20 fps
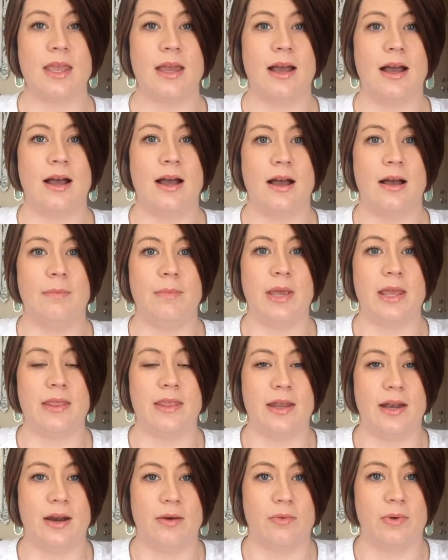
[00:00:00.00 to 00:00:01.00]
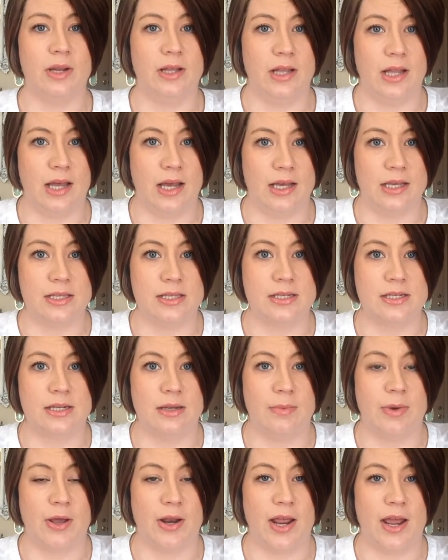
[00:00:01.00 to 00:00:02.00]
And then I realized
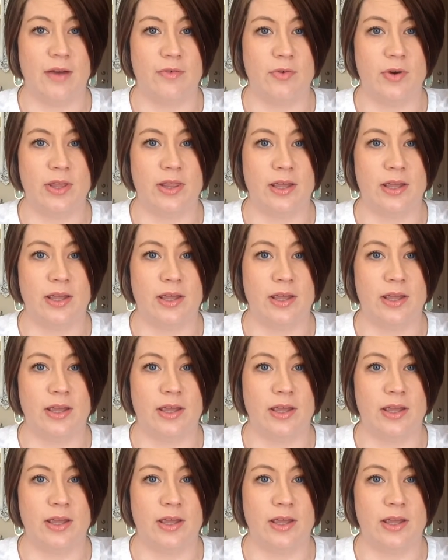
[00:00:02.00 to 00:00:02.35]
about halfway